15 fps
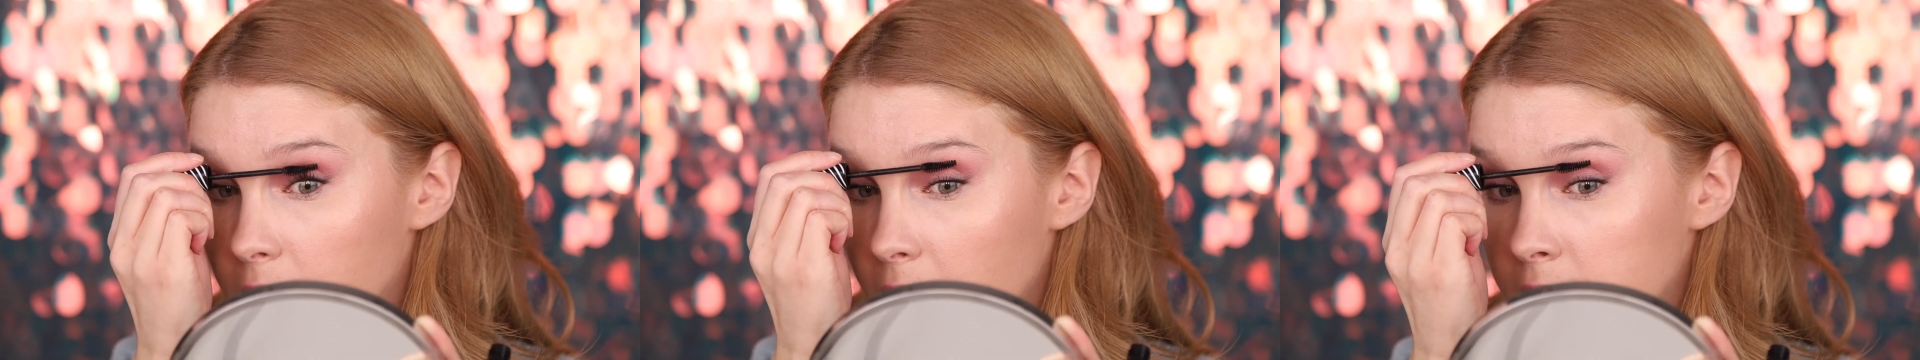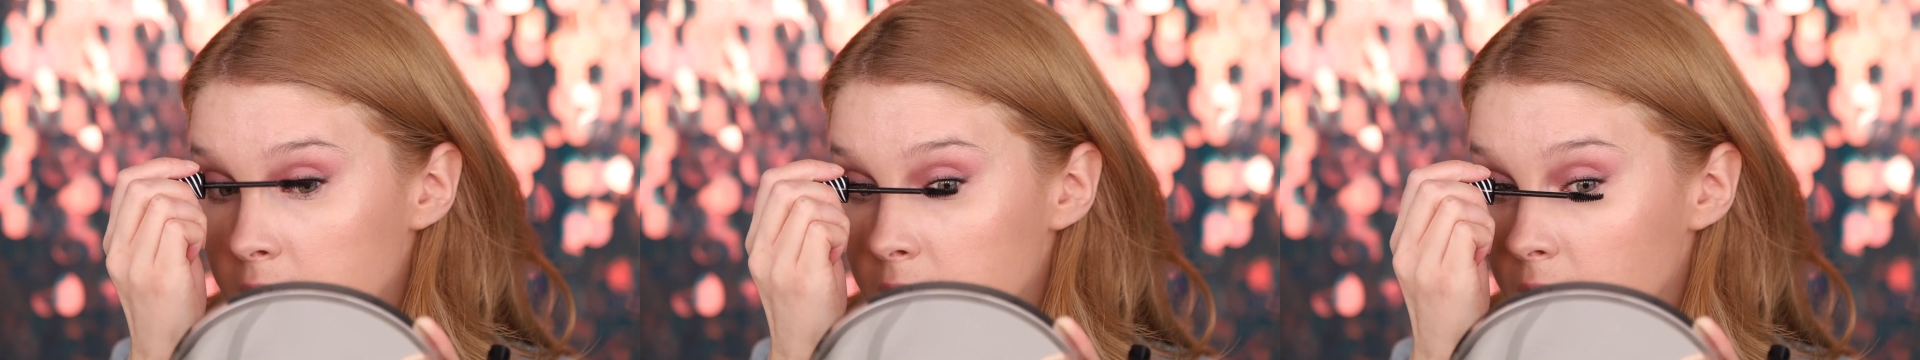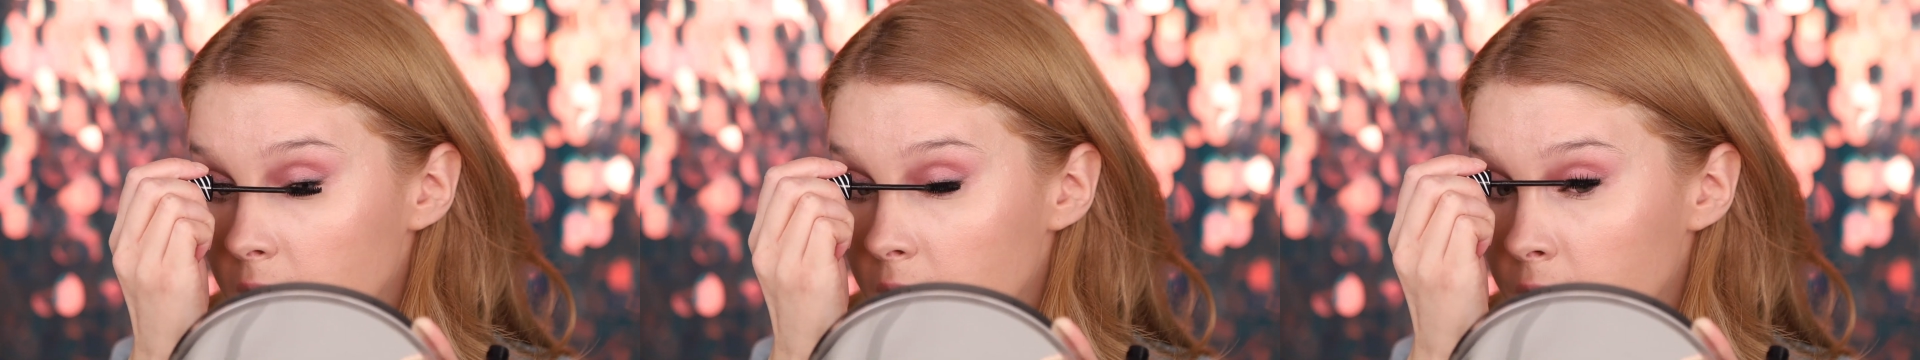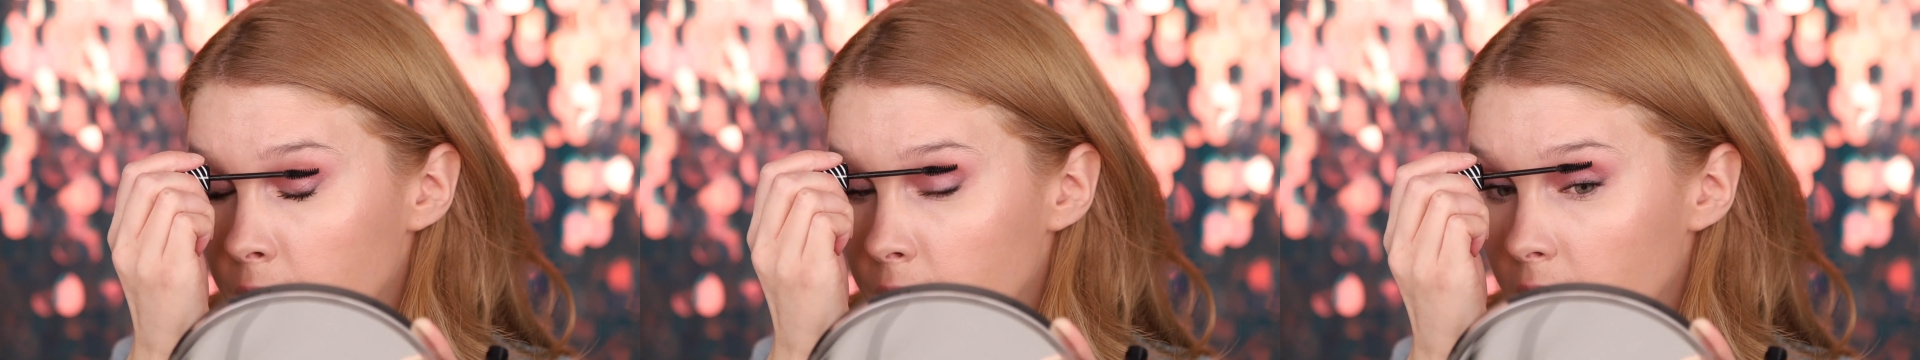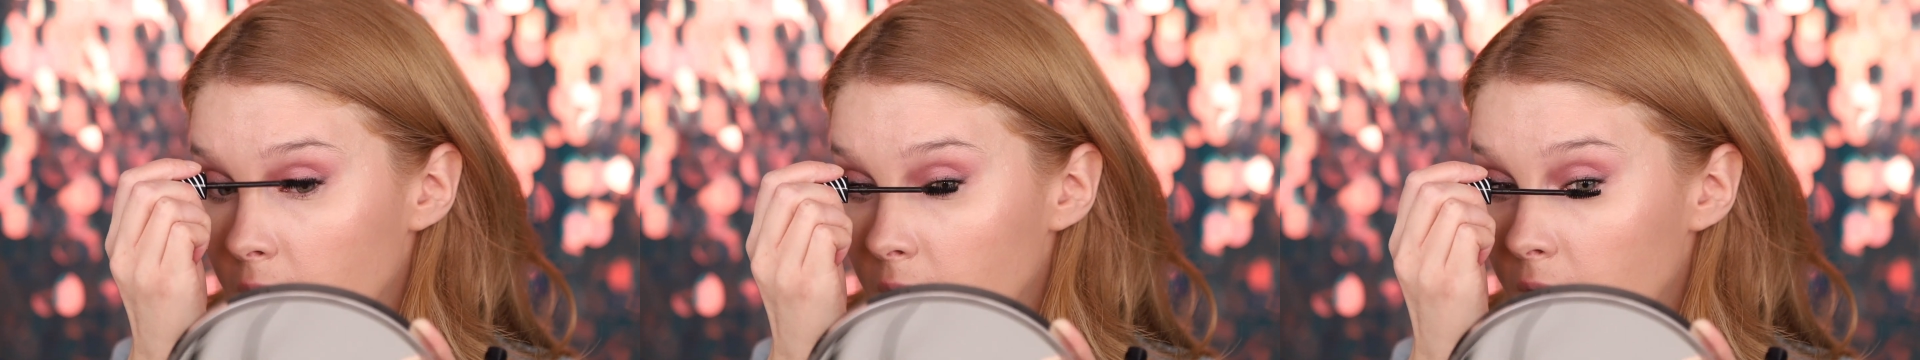it doesn't
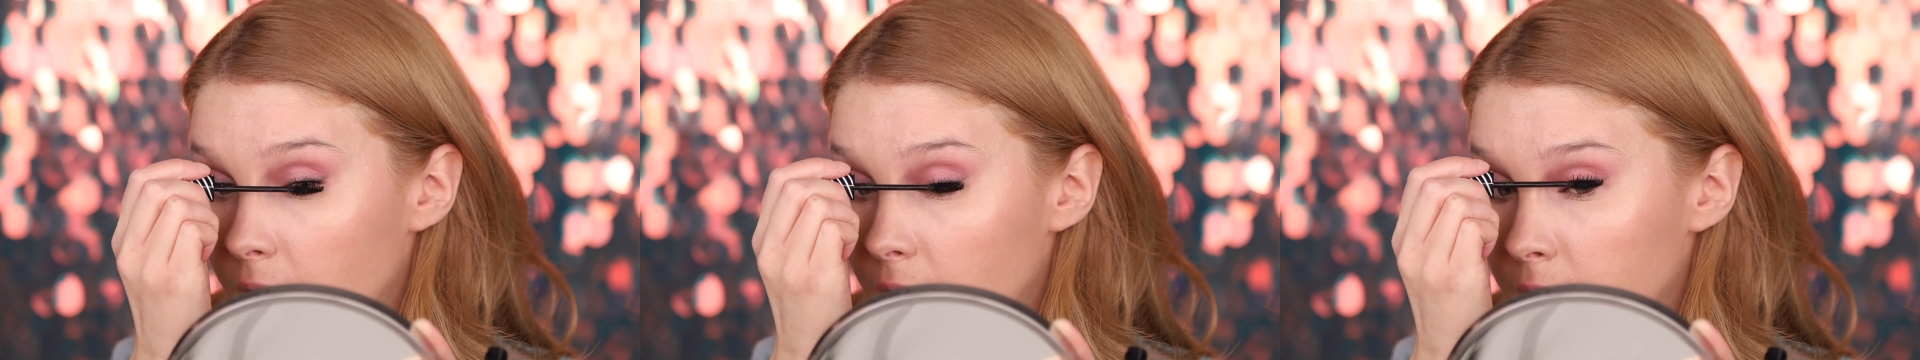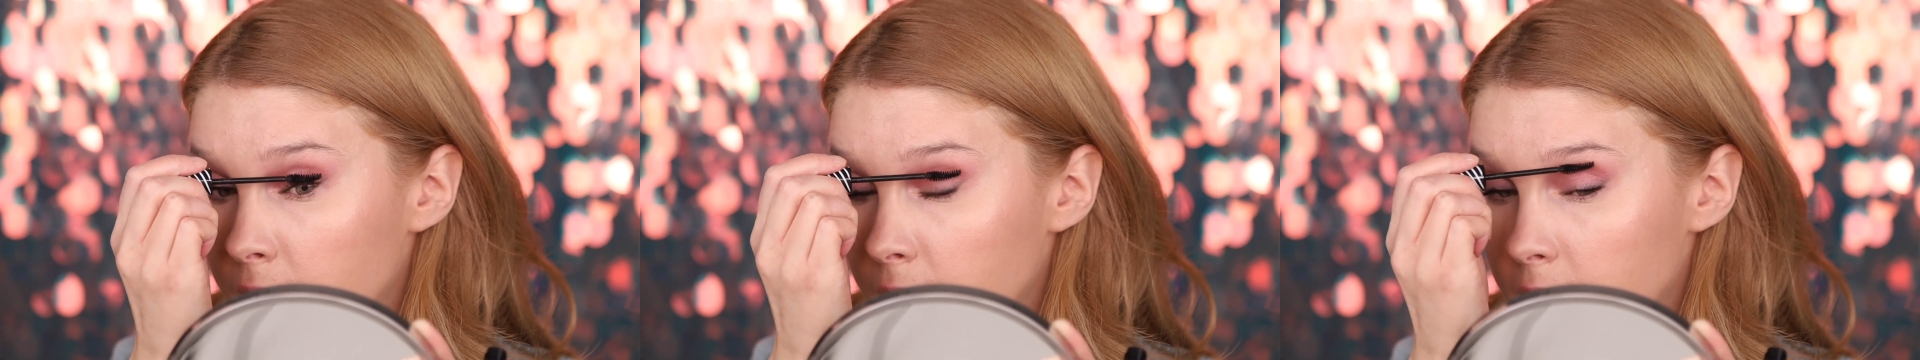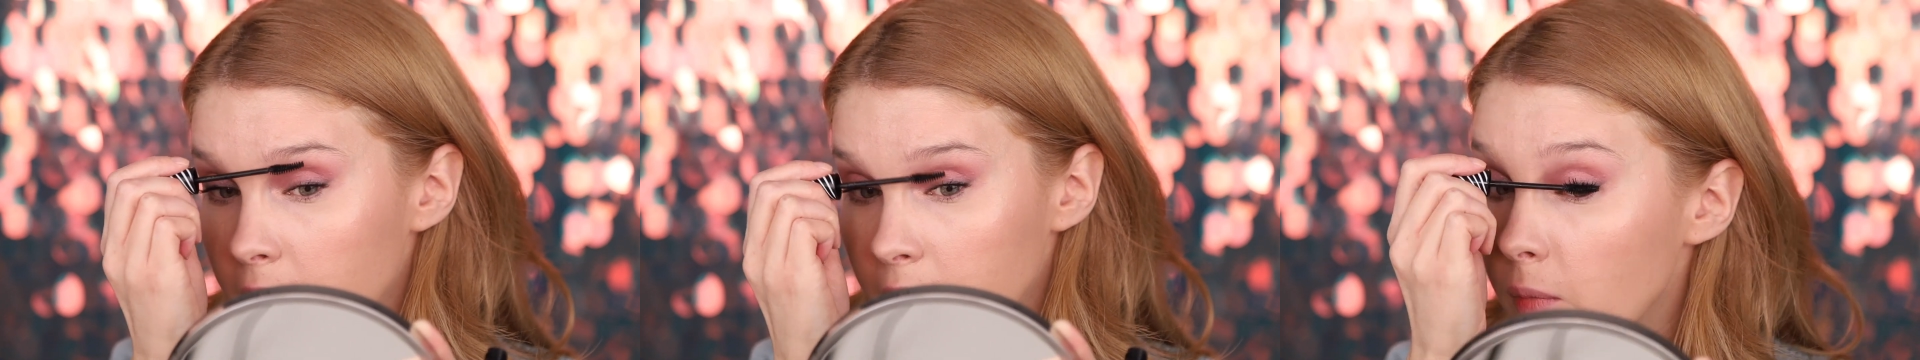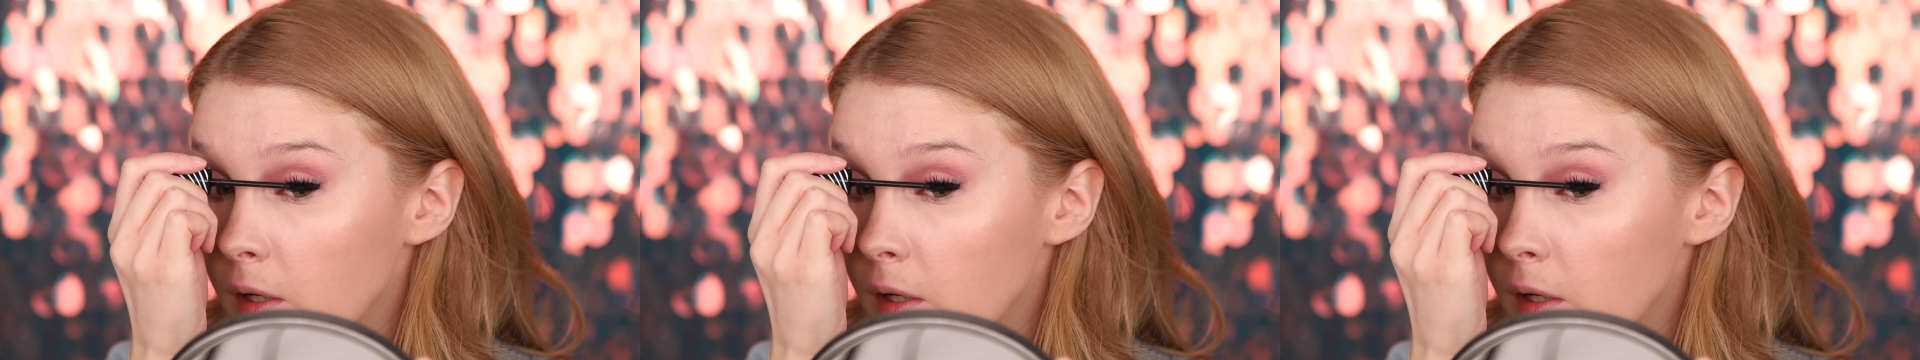give length,